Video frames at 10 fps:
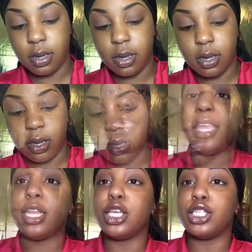It's
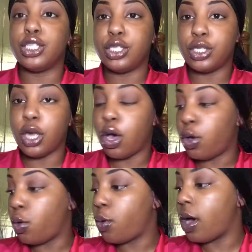been
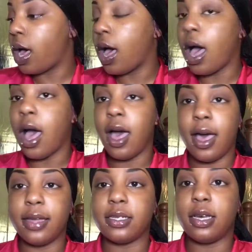so
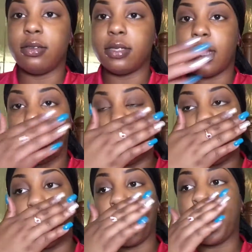hot outside
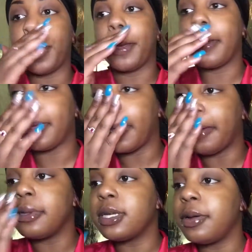like
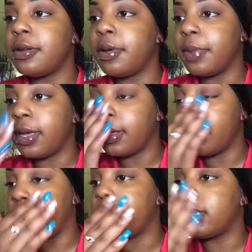every time I do my
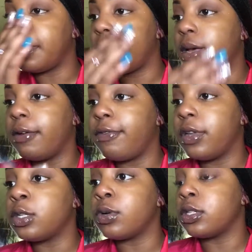makeup every time I
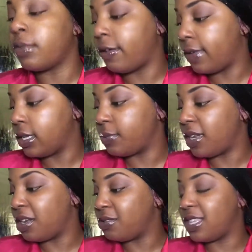finish washing my face
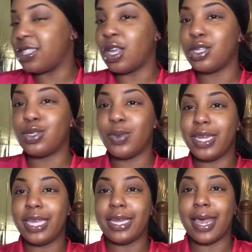my nose gets all
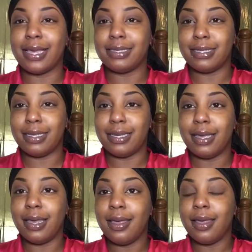sweaty and nasty
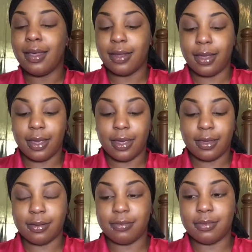
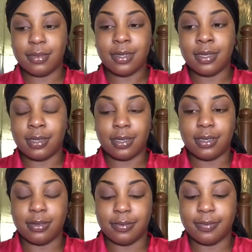like ugh.
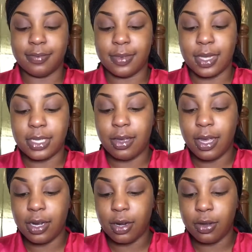that's how
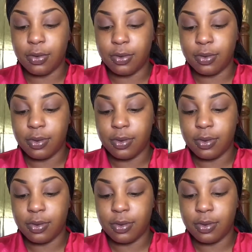I know